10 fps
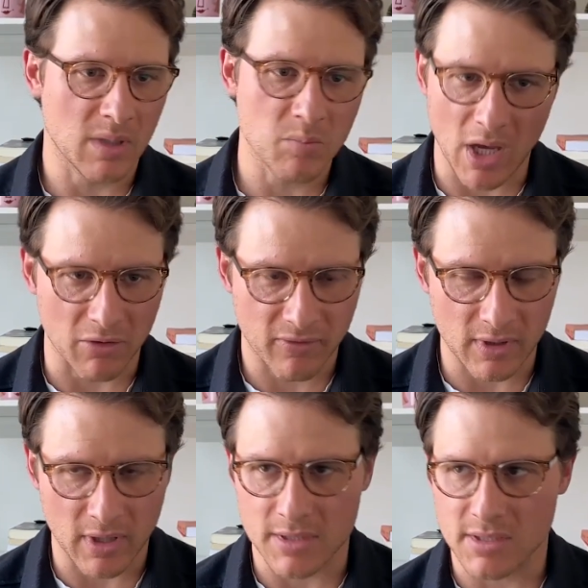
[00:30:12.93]
inbound
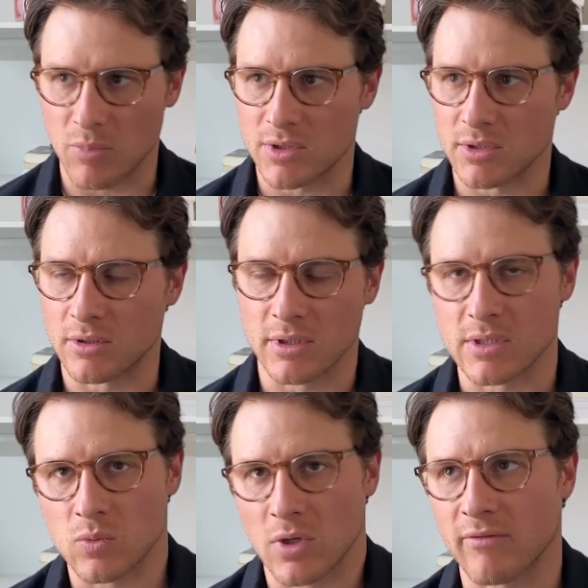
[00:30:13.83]
freelance
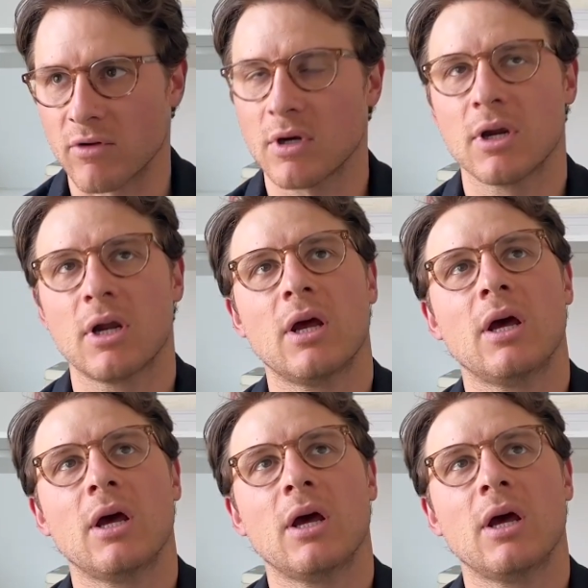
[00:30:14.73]
opportunities, whatever.